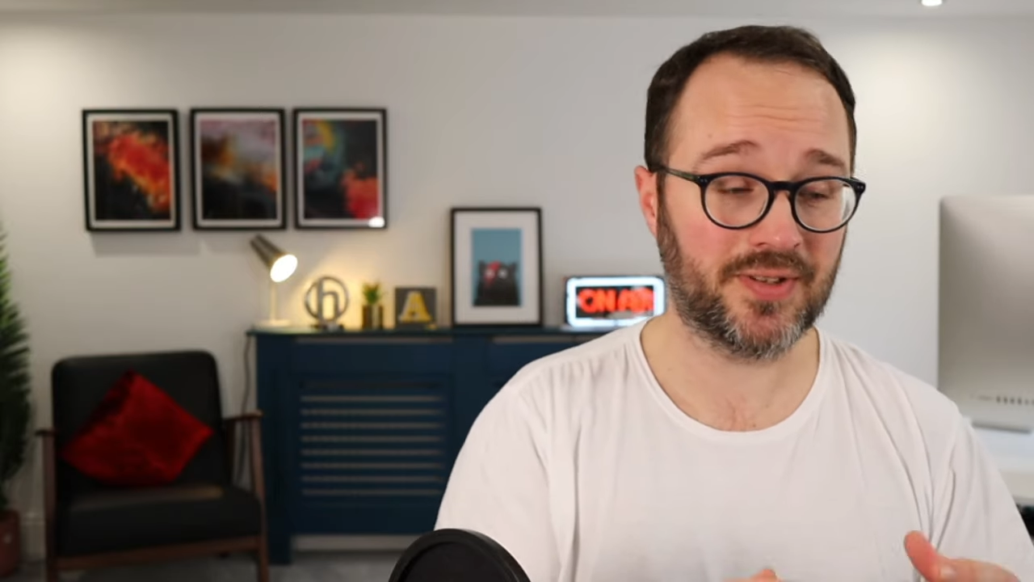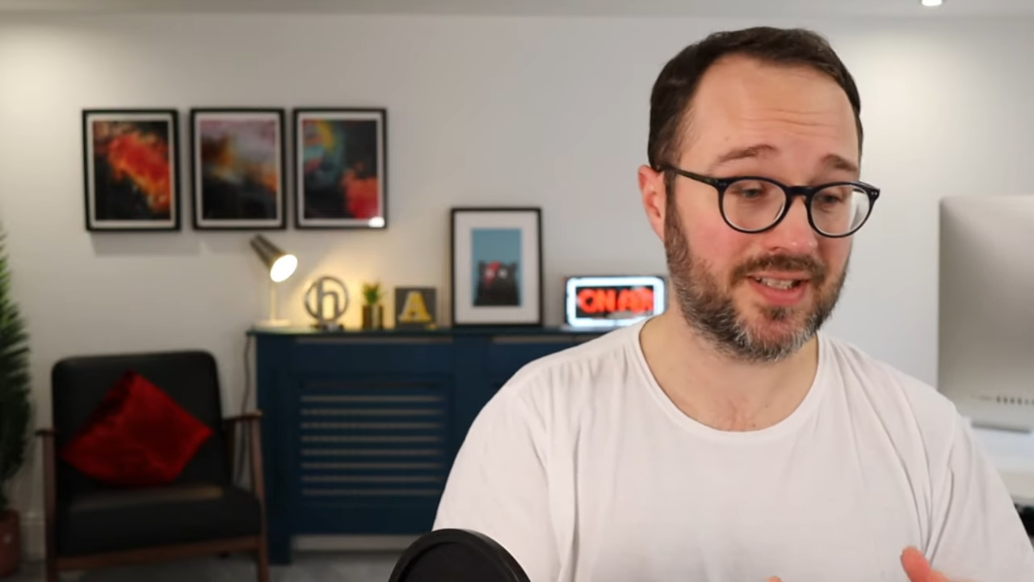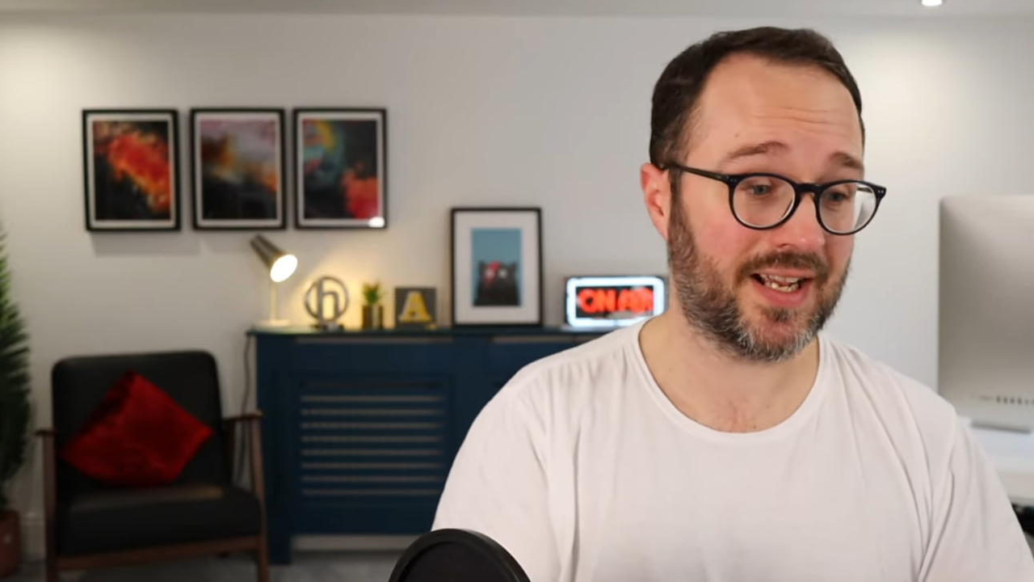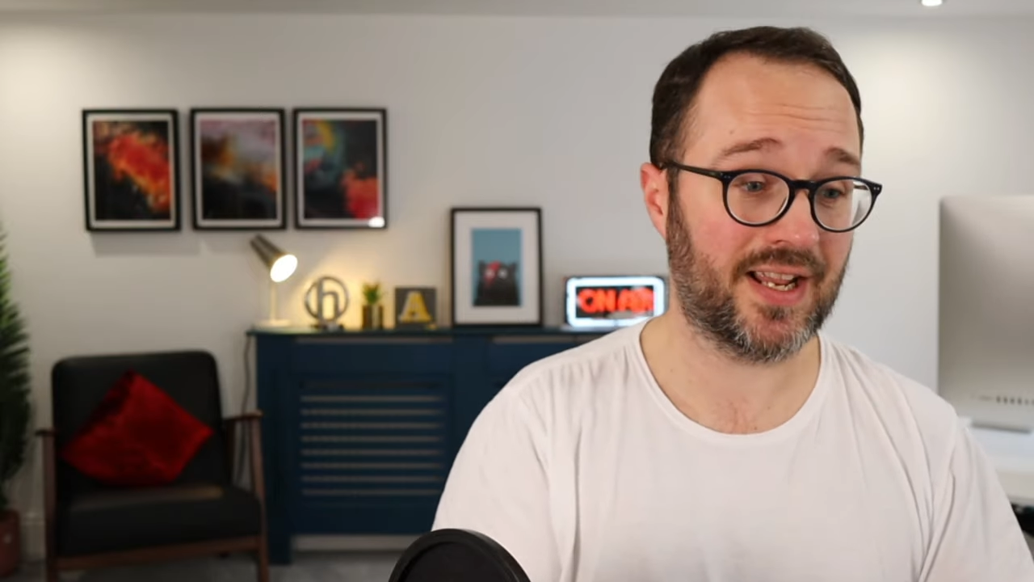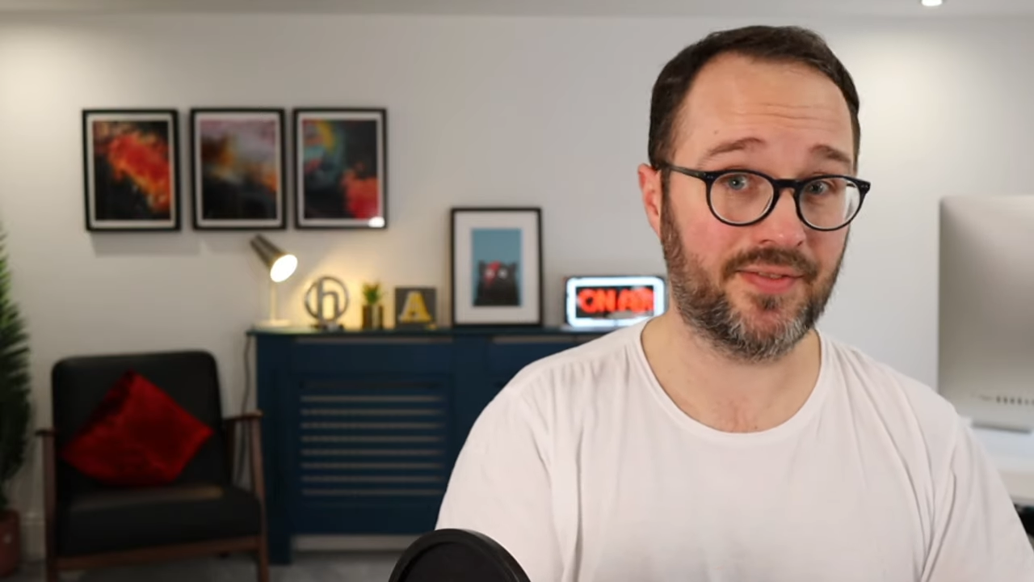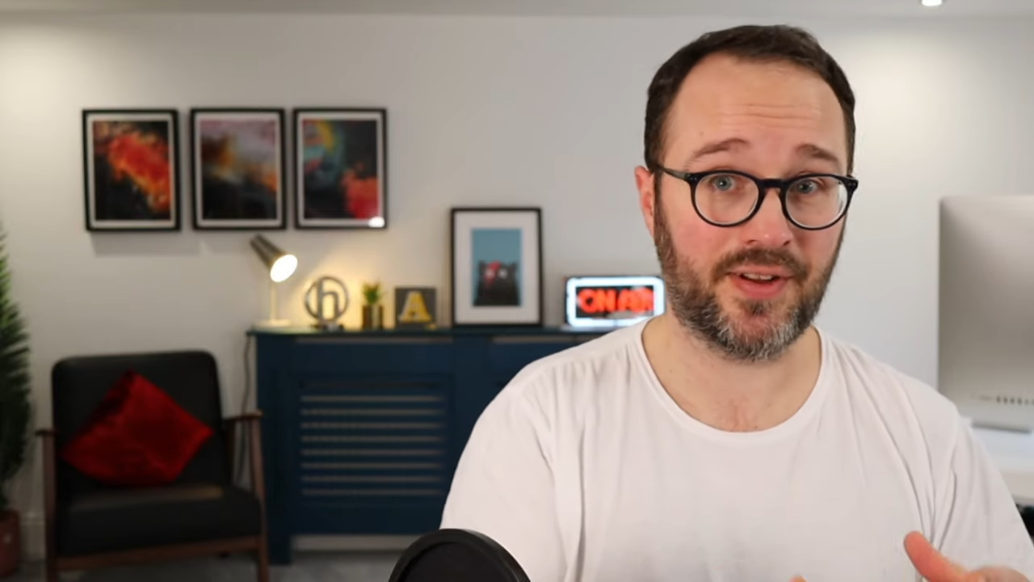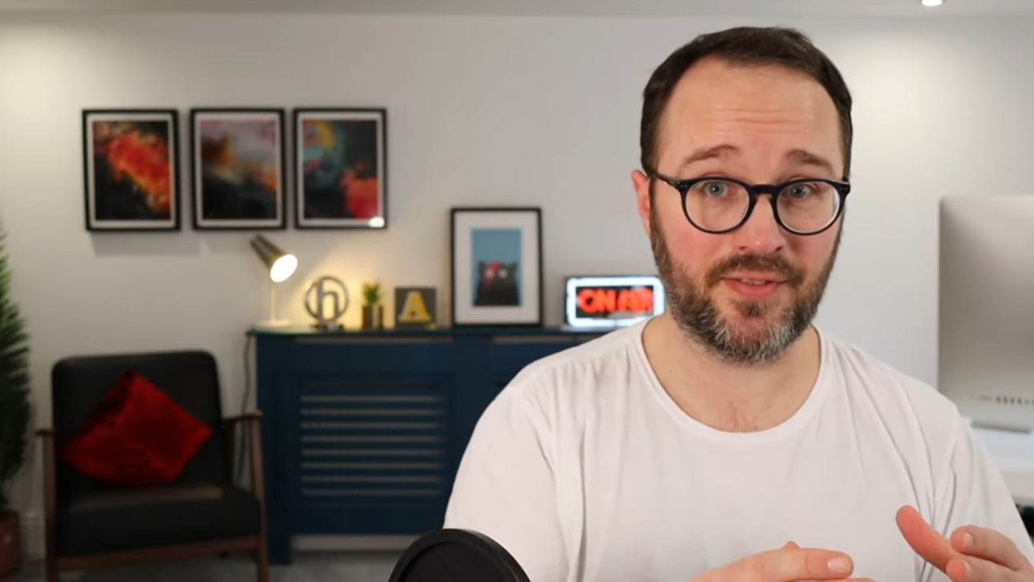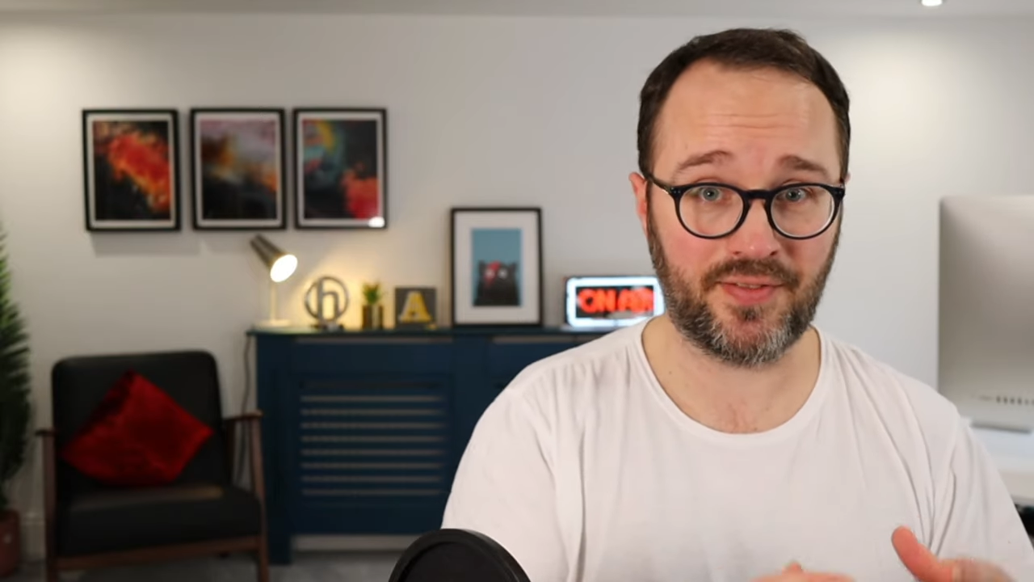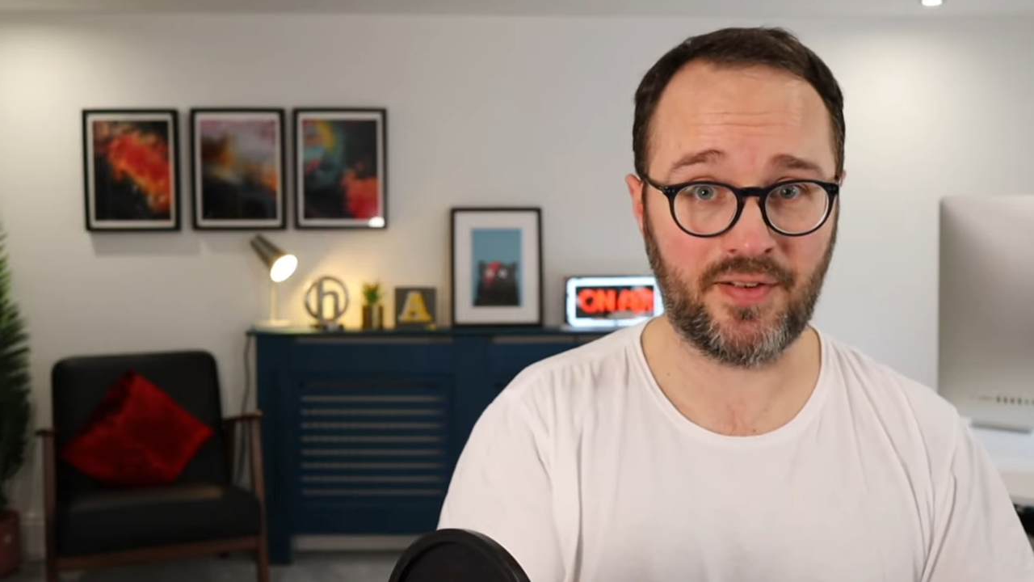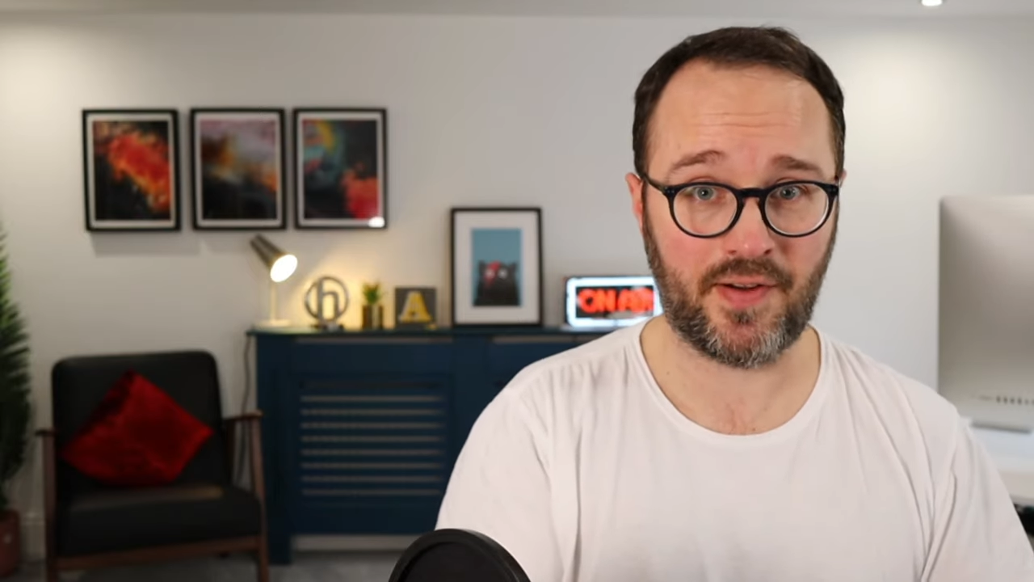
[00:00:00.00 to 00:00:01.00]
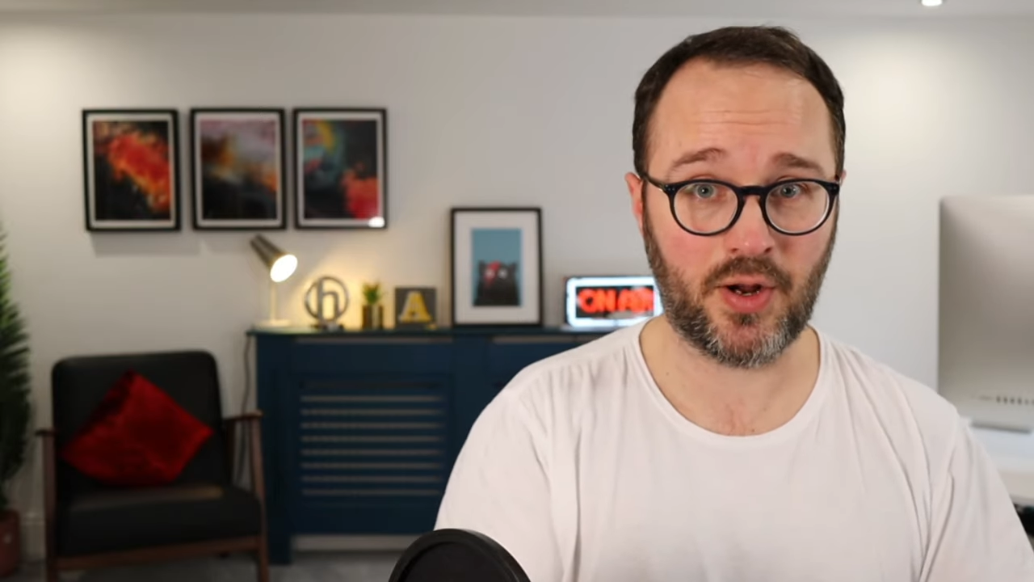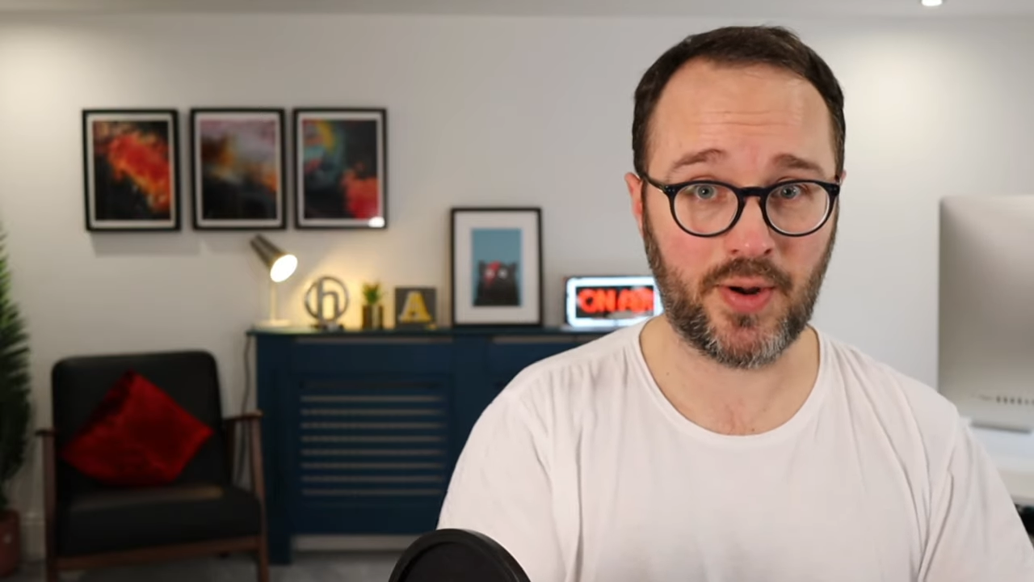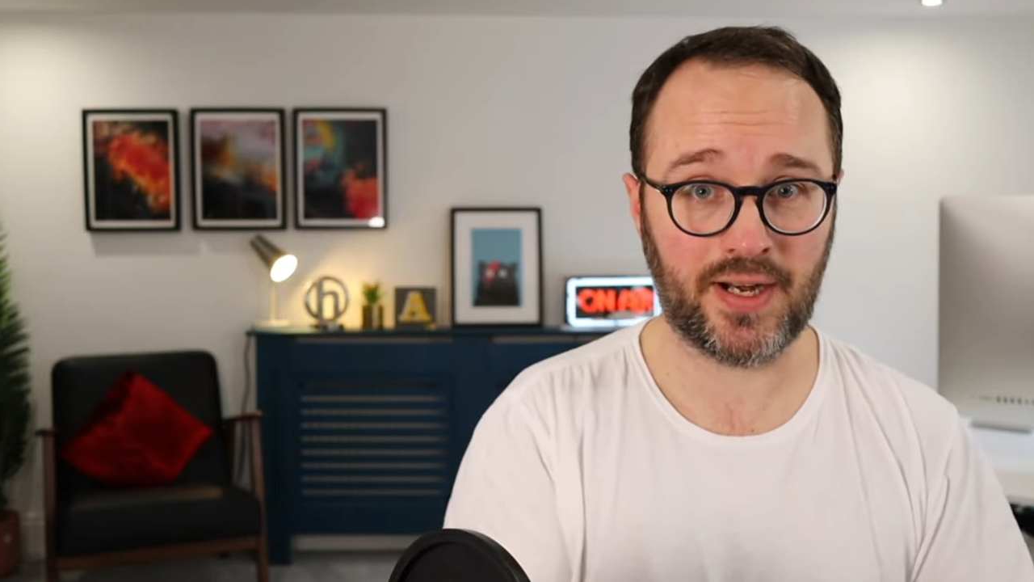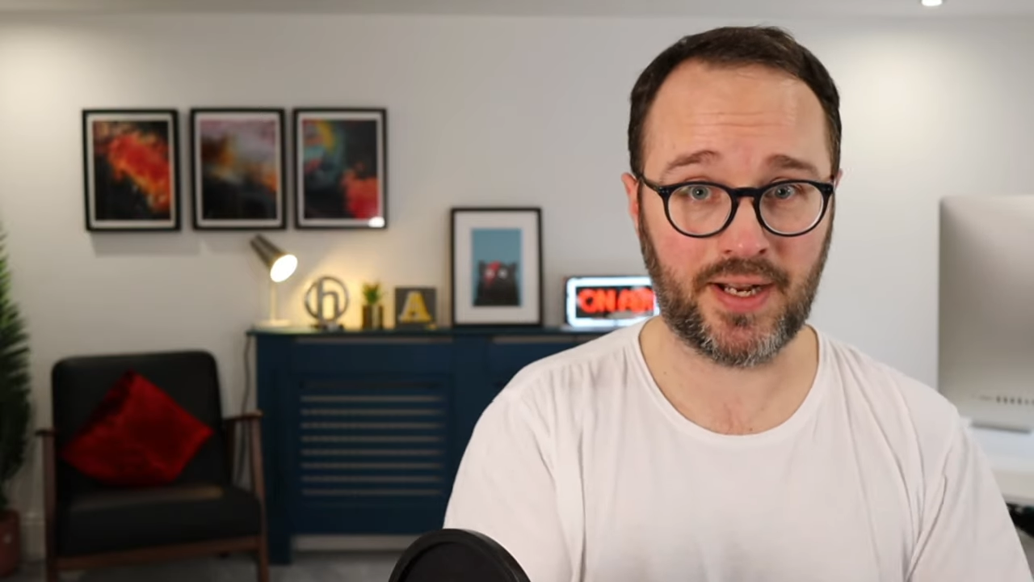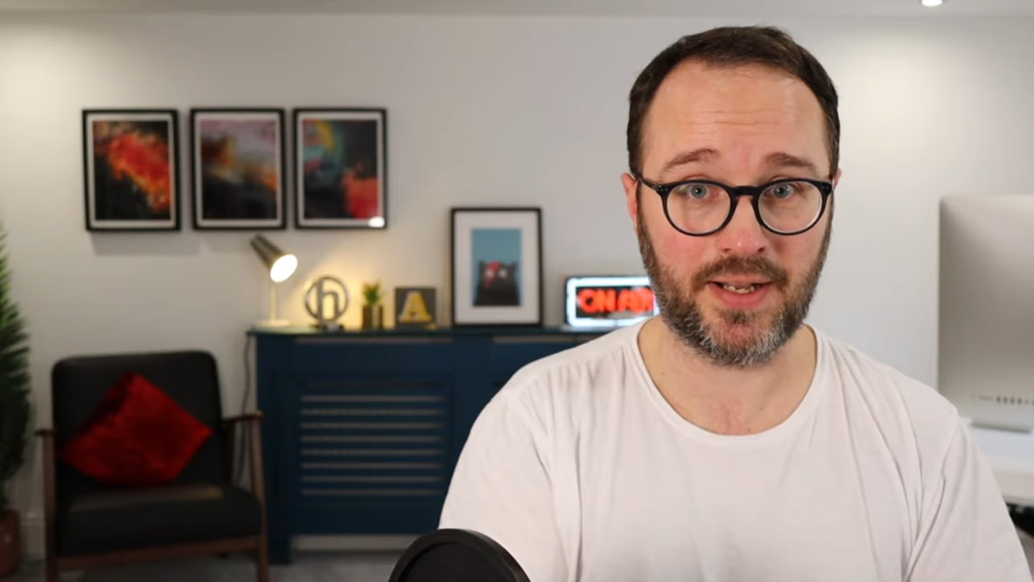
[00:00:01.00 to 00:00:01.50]
save very, very
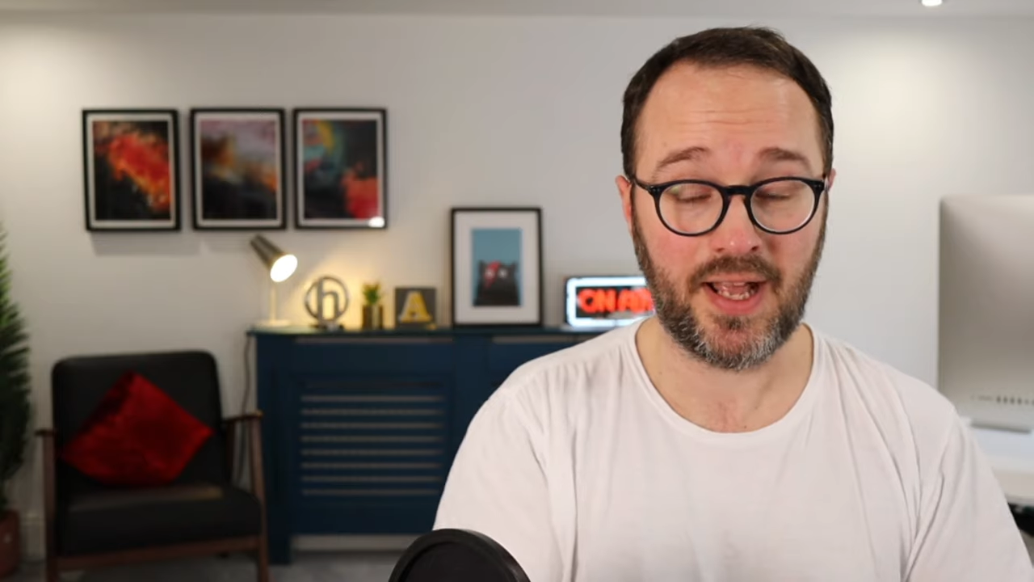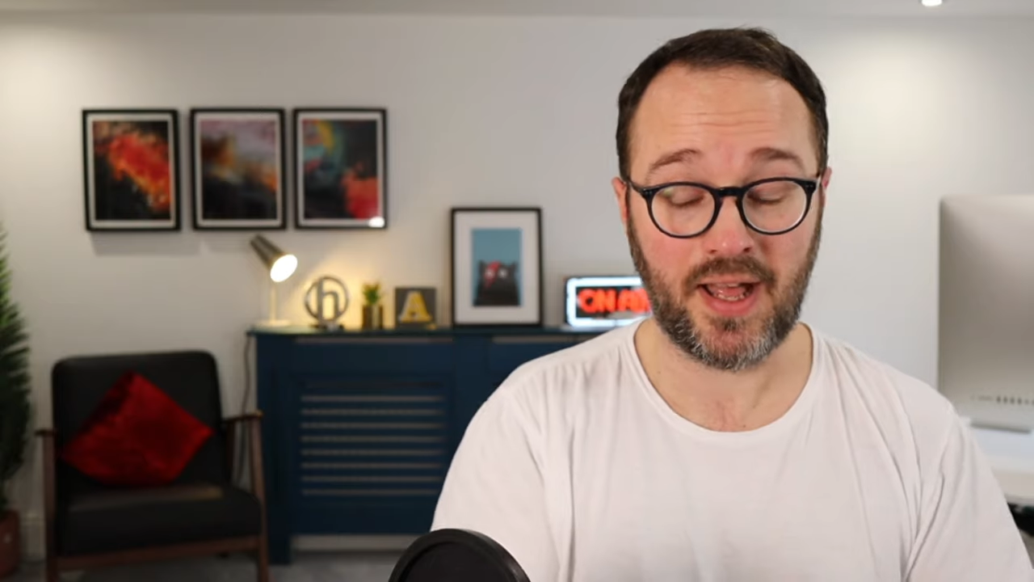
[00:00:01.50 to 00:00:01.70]
quickly.